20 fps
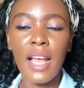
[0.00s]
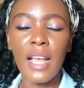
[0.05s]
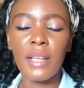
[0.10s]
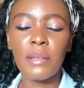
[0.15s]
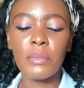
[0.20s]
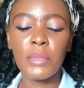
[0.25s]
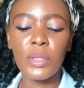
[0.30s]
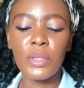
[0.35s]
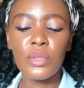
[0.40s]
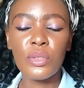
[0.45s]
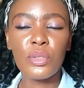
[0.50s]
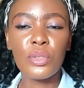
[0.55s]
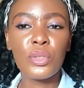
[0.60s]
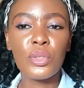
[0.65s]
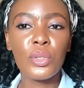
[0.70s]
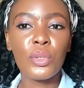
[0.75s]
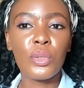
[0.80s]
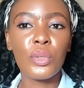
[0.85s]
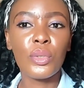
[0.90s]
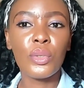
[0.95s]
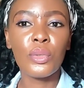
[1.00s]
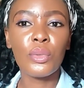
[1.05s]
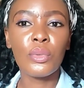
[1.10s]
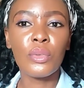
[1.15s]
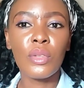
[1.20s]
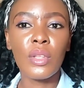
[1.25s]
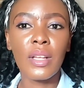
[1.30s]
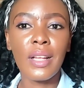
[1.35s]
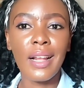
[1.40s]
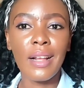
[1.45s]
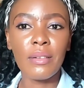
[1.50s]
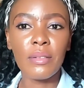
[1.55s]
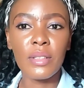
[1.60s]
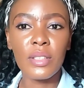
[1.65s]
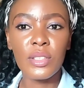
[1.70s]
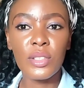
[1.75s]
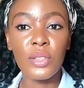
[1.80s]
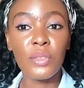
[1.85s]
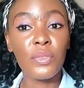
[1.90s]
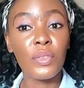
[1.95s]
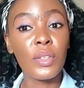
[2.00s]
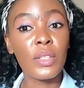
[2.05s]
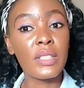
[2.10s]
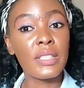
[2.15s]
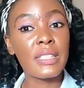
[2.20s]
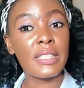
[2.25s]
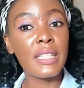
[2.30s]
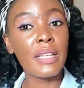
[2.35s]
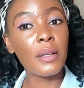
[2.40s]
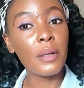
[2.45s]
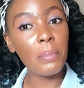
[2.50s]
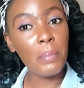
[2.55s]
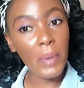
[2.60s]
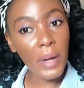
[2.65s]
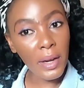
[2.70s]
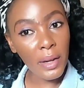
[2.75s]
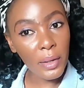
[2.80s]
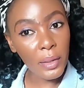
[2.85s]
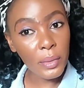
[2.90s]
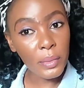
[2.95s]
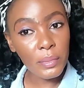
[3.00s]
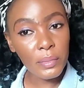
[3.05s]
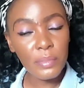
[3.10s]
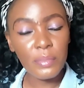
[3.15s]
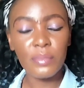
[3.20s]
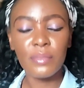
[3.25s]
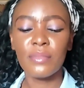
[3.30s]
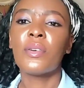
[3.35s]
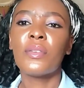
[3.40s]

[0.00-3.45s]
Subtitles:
I'm going to show you the calculation for a single Pringle,